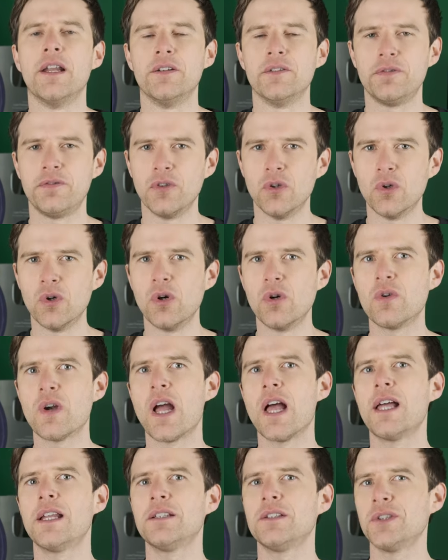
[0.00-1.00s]
4
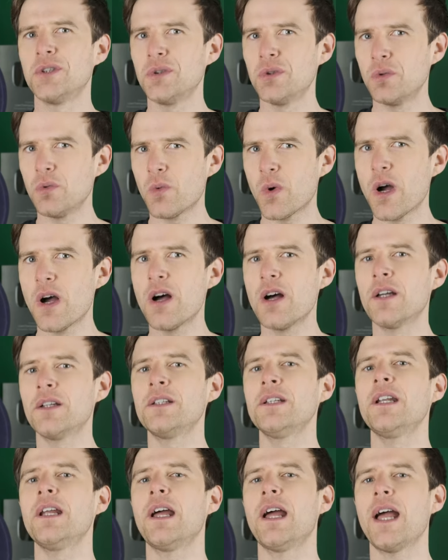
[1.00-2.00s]
and a
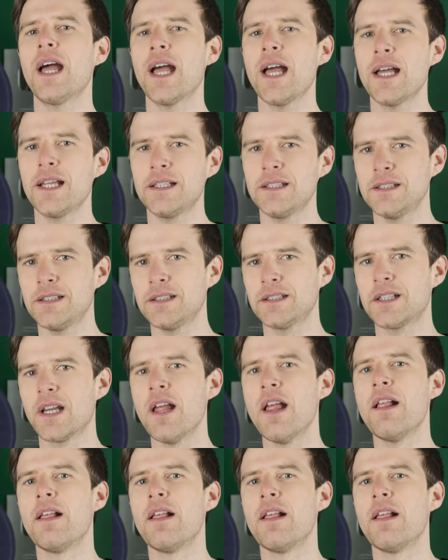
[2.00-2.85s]
1 and.